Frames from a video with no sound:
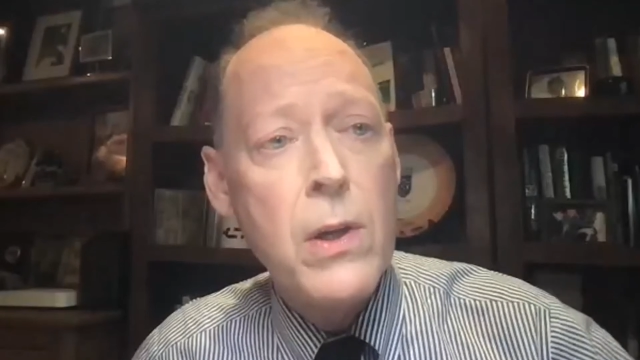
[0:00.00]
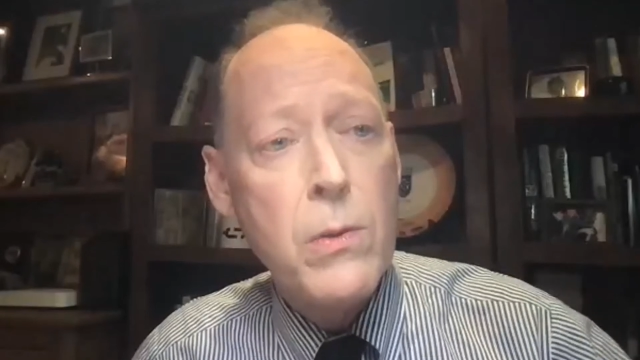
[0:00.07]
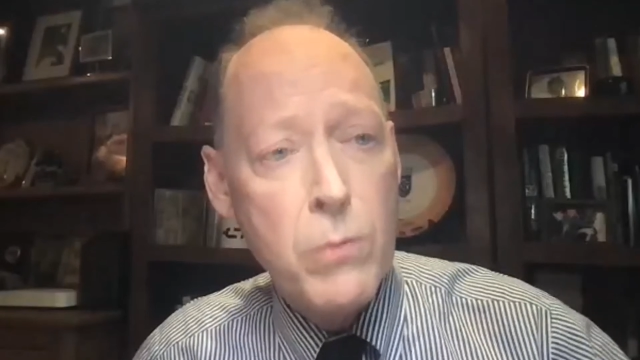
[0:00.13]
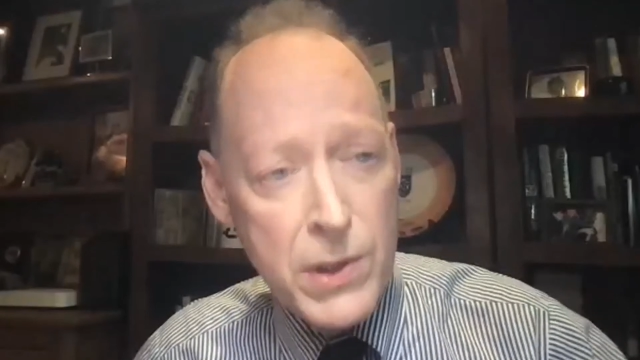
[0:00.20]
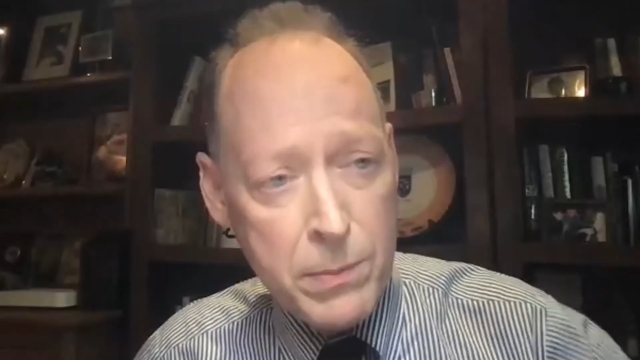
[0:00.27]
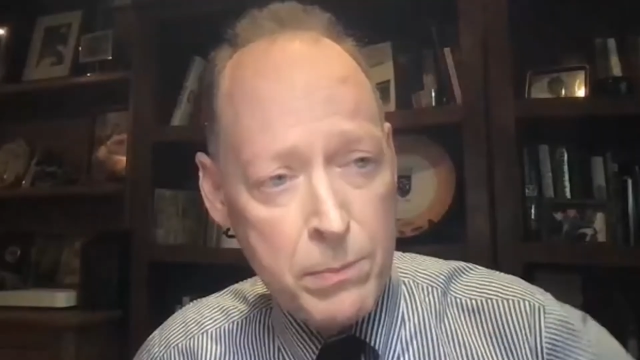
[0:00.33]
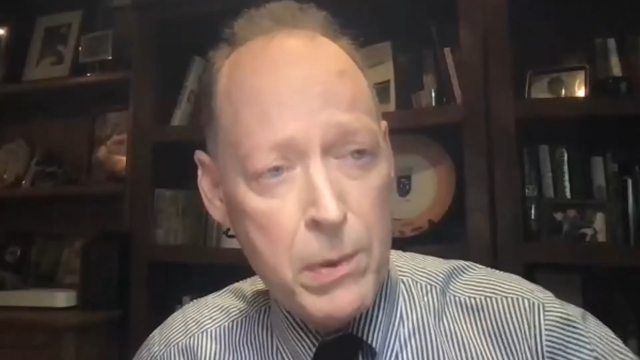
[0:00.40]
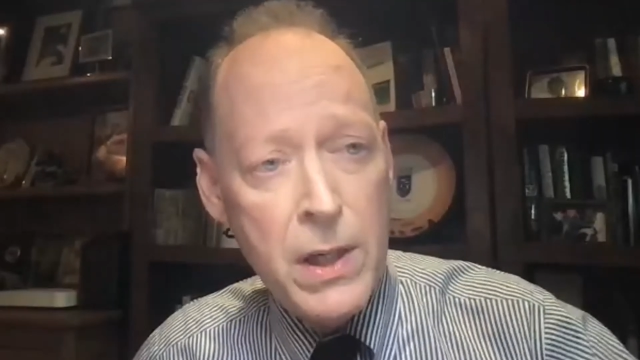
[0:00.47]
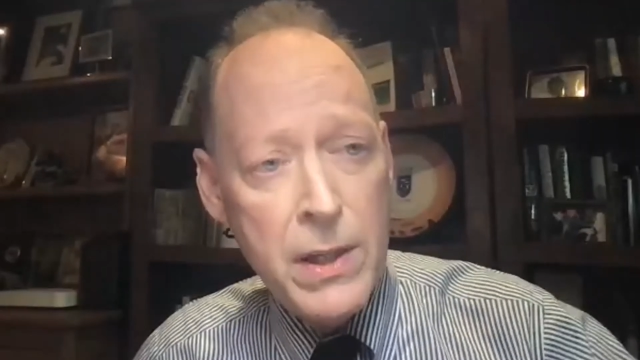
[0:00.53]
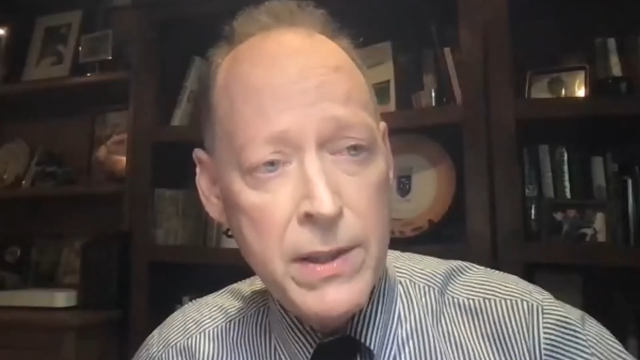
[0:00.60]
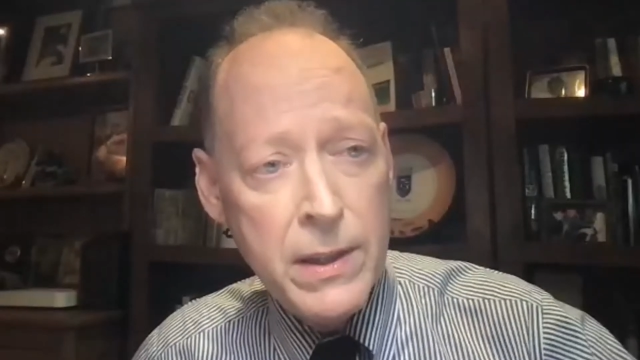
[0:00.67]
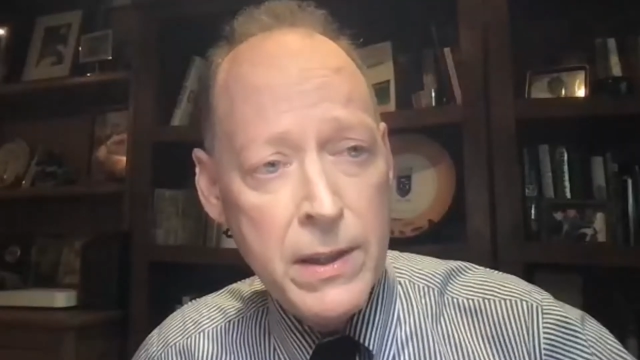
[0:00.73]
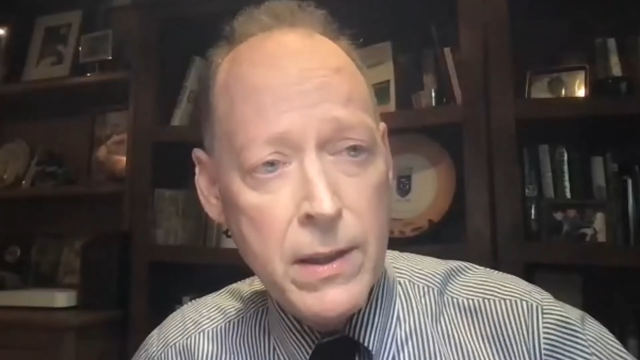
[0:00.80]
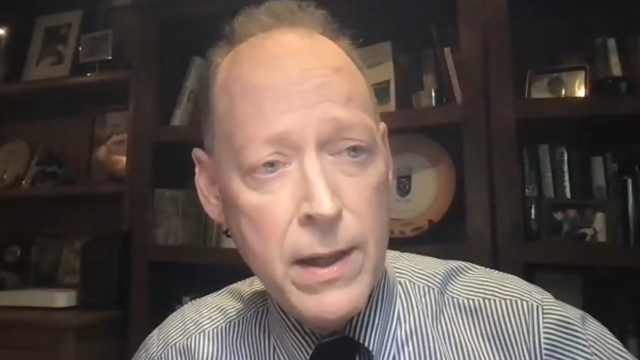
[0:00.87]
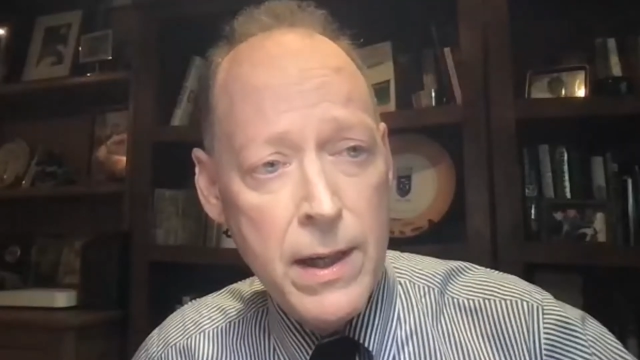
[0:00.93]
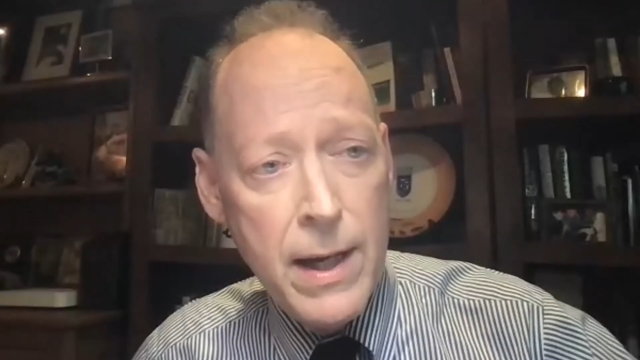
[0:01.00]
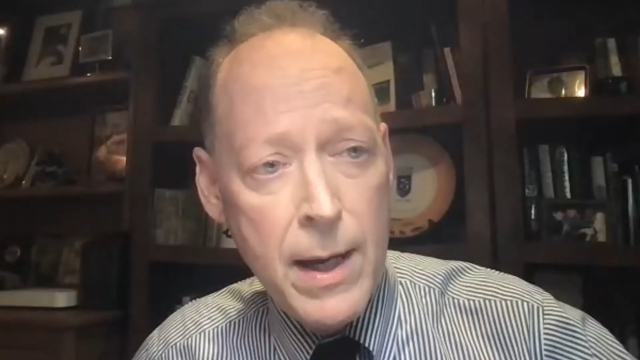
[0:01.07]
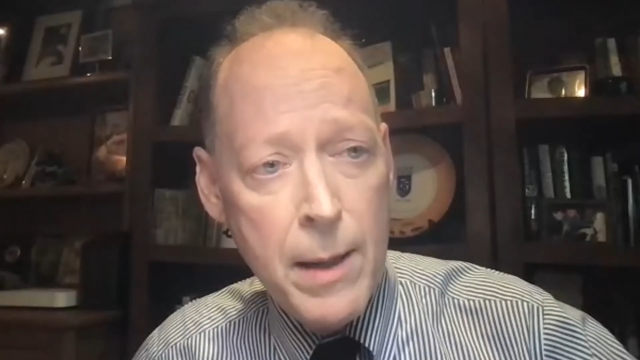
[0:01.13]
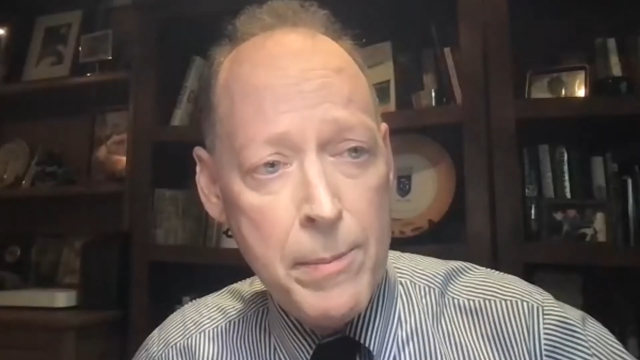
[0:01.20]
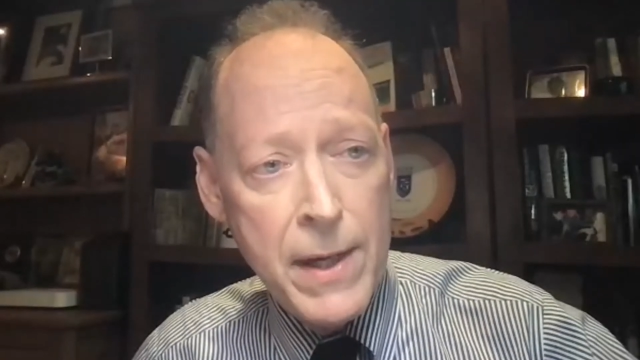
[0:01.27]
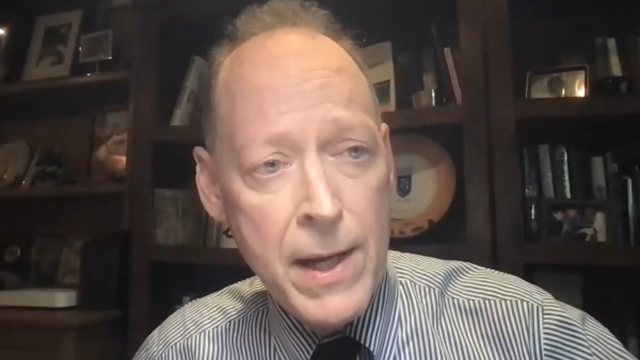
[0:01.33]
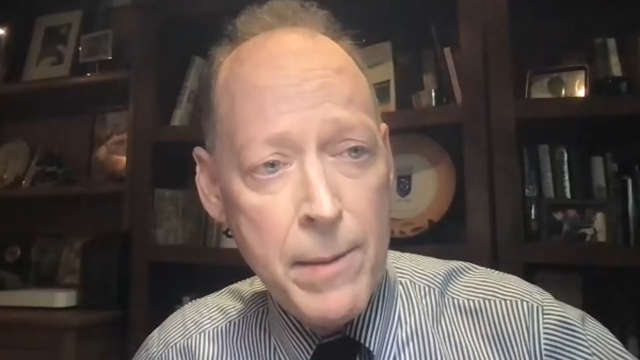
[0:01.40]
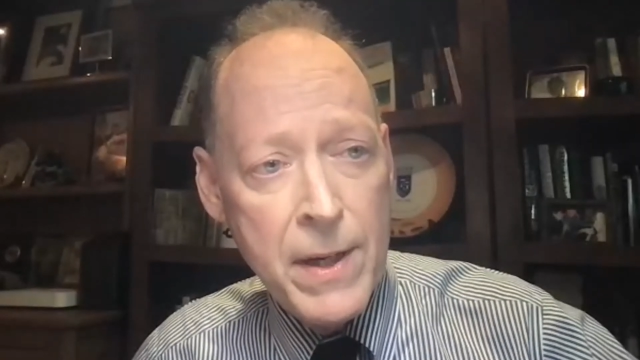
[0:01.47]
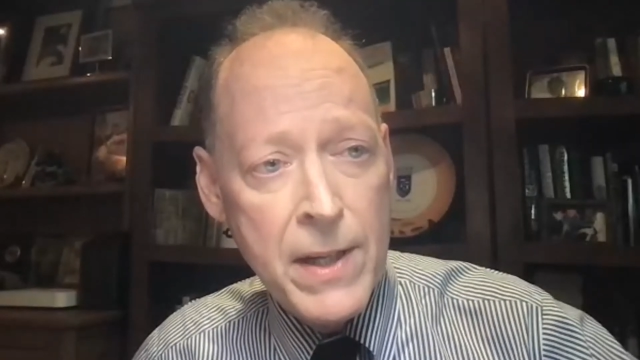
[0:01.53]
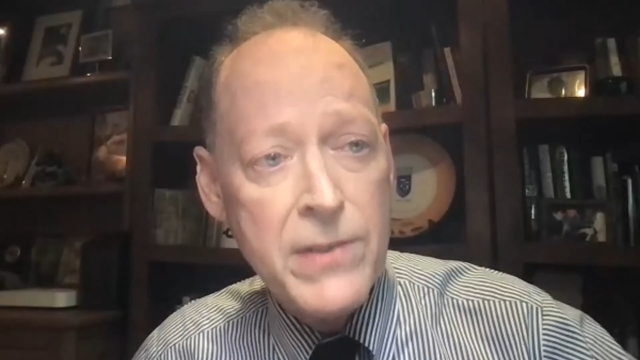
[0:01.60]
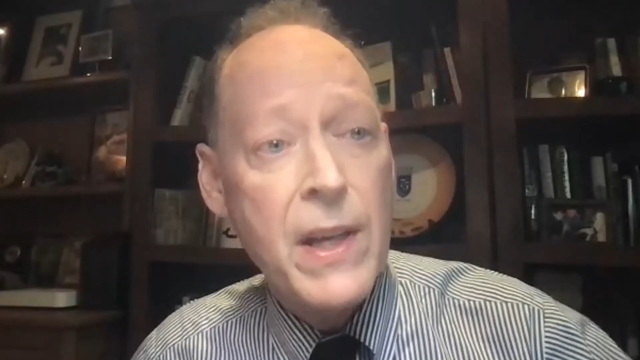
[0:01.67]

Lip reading: respond to epidemics,